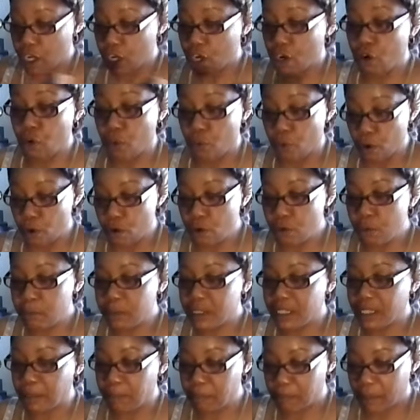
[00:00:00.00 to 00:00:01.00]
groomed
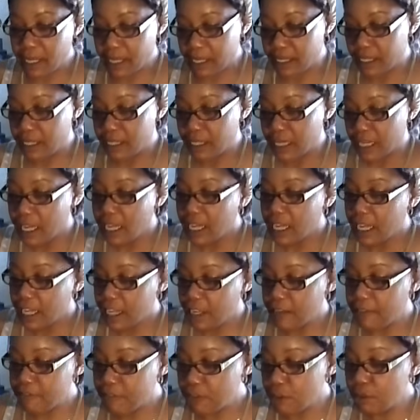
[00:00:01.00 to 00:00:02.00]
to be
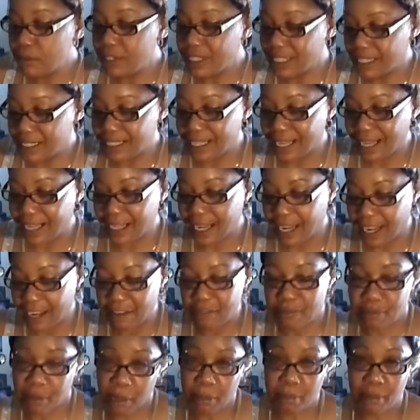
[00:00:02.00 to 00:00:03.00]
if you did not have
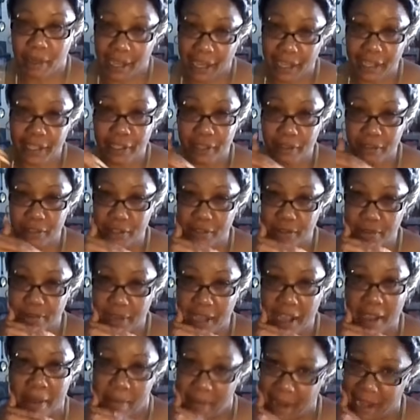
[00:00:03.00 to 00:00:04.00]
people hating on you
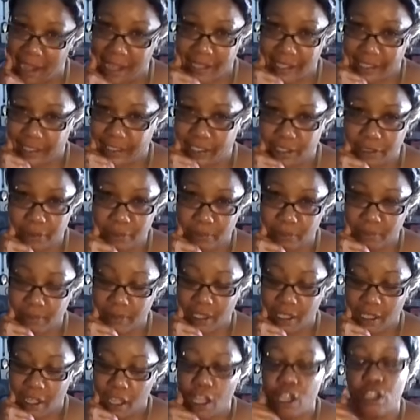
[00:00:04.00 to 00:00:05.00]
and mad at you.
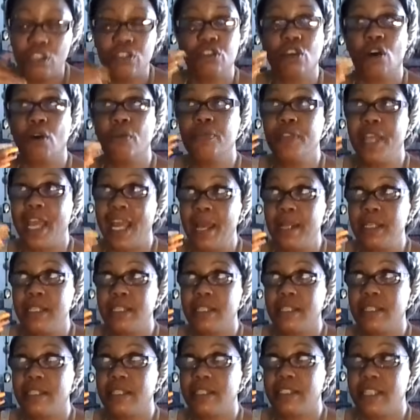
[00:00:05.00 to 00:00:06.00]
So that
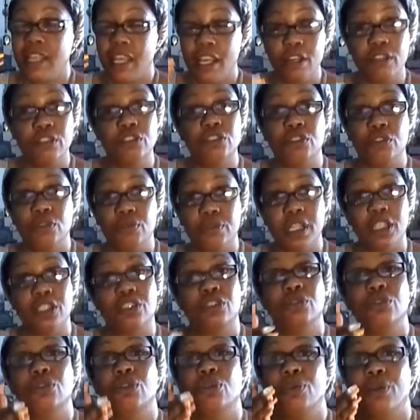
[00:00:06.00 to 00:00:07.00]
tells you that
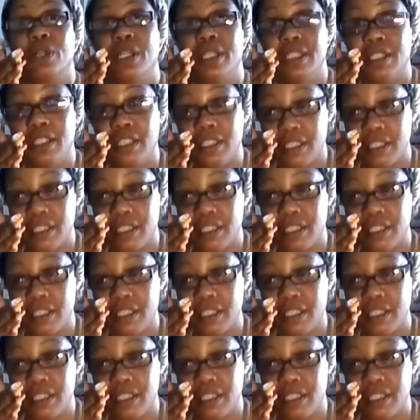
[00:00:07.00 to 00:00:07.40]
you're doing